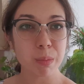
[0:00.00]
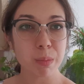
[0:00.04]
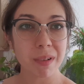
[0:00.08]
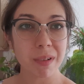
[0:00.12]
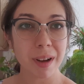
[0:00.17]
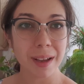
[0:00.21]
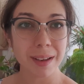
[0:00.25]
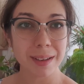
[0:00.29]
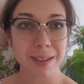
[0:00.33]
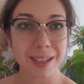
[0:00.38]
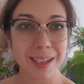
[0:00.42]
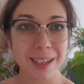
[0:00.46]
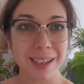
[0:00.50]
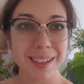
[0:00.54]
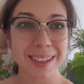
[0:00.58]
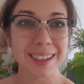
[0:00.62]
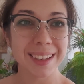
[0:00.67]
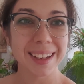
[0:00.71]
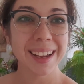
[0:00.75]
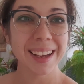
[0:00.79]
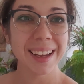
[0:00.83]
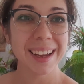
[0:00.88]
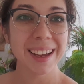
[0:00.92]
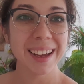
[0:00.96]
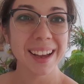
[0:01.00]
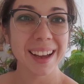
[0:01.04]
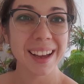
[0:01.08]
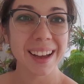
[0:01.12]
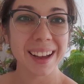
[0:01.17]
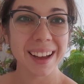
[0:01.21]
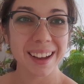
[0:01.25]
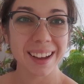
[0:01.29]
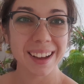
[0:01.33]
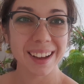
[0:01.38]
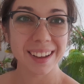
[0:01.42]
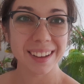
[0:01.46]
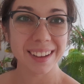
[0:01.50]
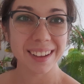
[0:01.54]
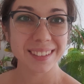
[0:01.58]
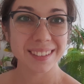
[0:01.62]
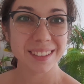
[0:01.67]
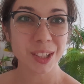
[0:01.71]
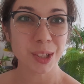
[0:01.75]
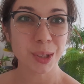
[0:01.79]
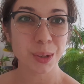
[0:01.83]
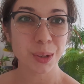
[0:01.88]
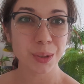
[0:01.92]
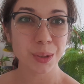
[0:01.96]
plant
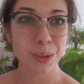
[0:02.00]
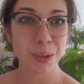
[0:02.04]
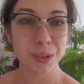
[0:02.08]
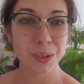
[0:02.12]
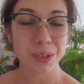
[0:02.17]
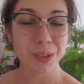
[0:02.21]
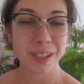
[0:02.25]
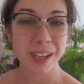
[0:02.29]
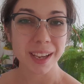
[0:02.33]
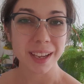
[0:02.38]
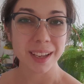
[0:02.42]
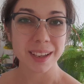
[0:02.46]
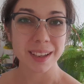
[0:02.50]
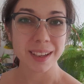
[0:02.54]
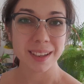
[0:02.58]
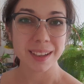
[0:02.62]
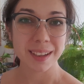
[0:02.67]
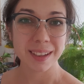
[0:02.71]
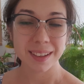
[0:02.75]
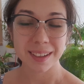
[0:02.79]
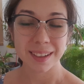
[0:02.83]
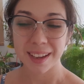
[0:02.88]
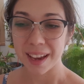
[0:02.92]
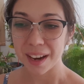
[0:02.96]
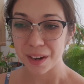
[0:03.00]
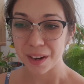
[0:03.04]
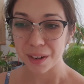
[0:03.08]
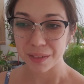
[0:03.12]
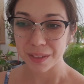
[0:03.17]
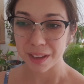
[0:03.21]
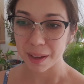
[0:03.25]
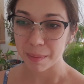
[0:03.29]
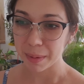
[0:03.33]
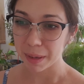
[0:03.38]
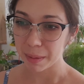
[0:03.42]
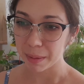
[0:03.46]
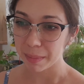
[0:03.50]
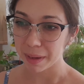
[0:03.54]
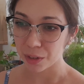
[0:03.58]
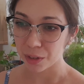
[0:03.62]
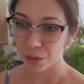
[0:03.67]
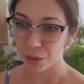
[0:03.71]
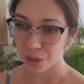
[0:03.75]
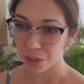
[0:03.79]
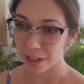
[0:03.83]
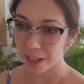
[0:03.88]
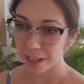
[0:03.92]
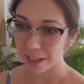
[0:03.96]
to take care of them and make
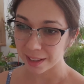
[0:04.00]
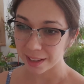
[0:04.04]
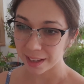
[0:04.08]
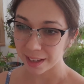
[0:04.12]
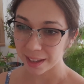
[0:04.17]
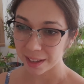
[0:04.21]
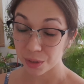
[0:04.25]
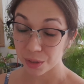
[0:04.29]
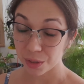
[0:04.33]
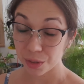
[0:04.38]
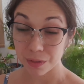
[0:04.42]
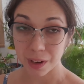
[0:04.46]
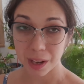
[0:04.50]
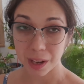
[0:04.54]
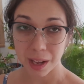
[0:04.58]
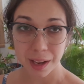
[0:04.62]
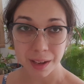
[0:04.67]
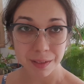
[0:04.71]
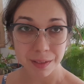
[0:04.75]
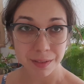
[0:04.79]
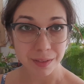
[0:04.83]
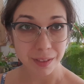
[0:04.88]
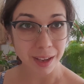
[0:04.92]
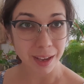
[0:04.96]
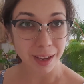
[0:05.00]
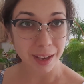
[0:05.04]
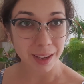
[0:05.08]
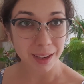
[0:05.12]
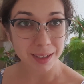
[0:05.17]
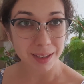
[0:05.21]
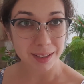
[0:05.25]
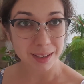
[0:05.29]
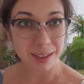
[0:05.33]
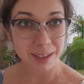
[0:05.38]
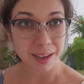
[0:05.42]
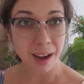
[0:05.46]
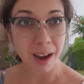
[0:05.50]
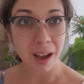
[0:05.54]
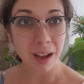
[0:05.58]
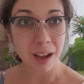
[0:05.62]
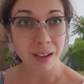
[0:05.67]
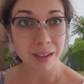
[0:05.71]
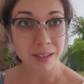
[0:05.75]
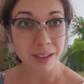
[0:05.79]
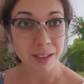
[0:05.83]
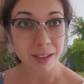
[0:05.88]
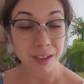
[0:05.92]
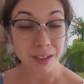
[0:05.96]
sure that they survive. And
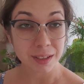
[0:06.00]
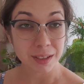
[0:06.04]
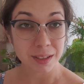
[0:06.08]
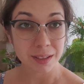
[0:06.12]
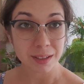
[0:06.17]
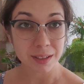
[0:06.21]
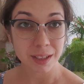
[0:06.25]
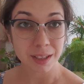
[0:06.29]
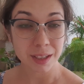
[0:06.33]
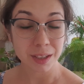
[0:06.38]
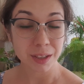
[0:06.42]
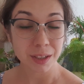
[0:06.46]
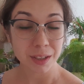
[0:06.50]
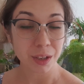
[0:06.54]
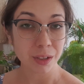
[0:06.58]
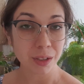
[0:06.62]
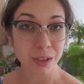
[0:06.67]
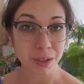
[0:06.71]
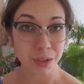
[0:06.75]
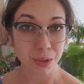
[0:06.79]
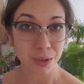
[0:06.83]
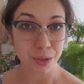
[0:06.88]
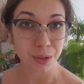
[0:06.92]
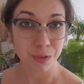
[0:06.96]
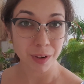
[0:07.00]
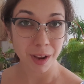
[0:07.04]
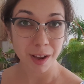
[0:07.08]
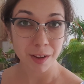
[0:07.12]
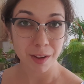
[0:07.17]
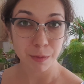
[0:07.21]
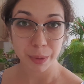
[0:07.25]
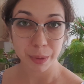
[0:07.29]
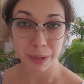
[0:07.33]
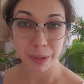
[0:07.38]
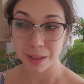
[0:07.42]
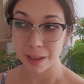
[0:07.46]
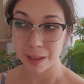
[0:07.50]
now they didn't only survive, but